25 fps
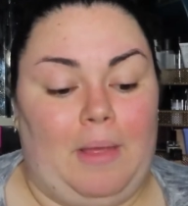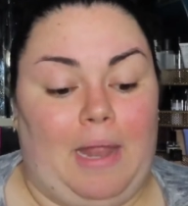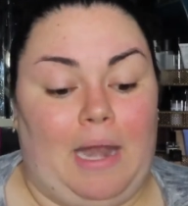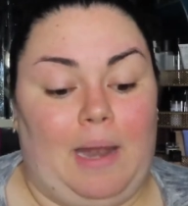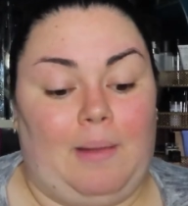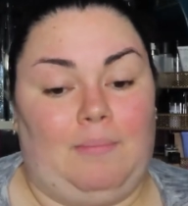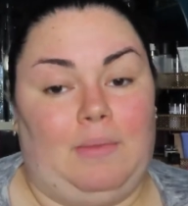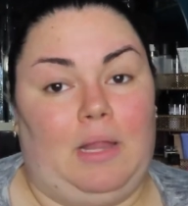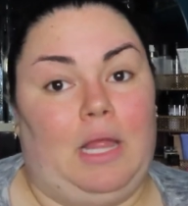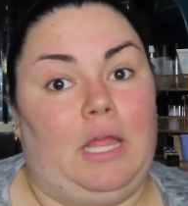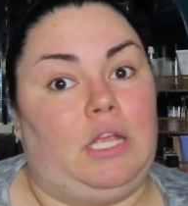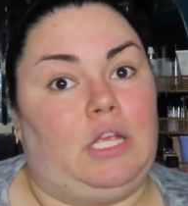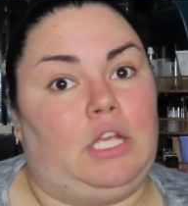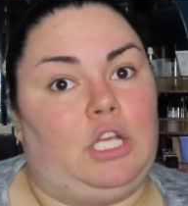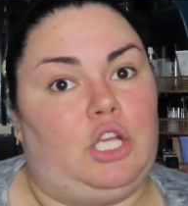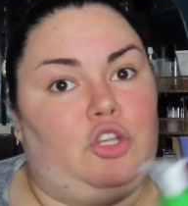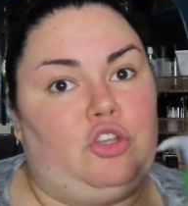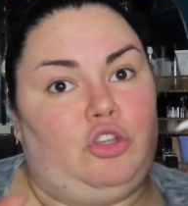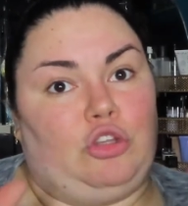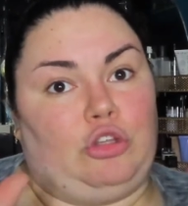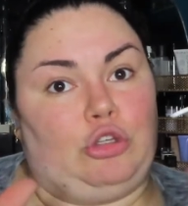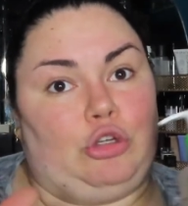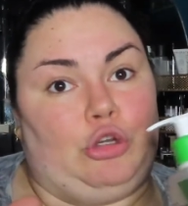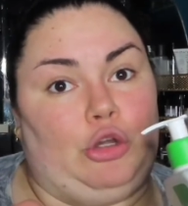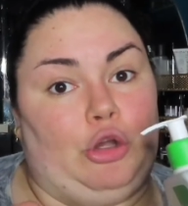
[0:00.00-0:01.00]
and I'm like,
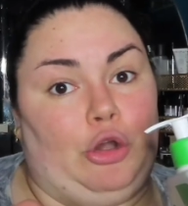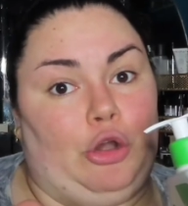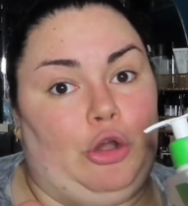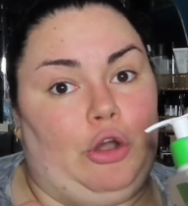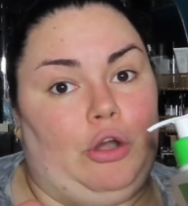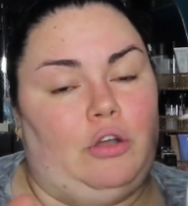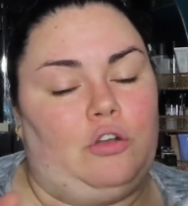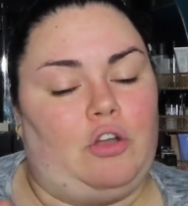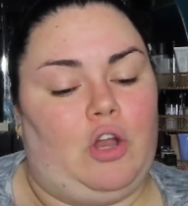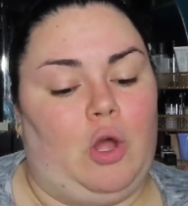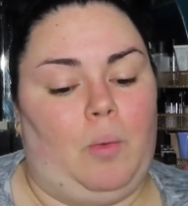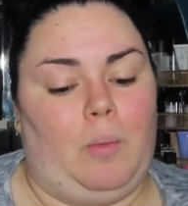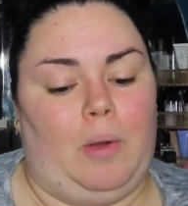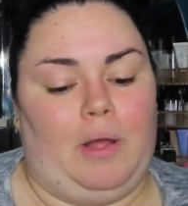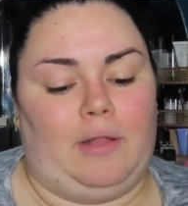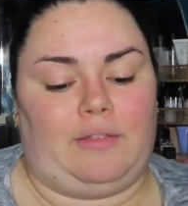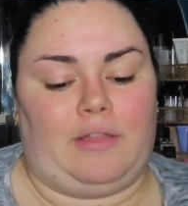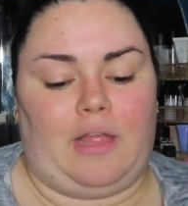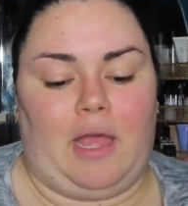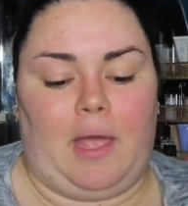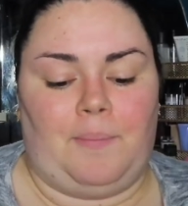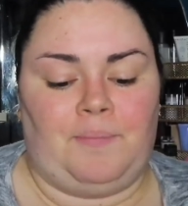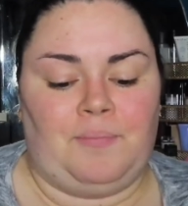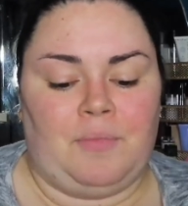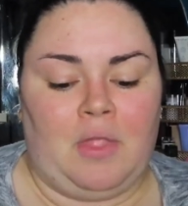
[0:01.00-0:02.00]
skirt, don't want
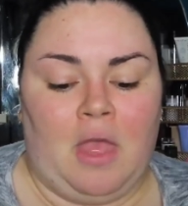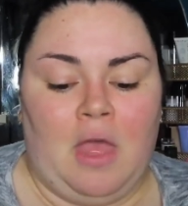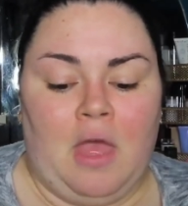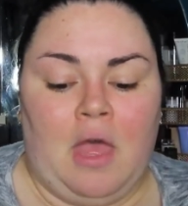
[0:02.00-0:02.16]
that.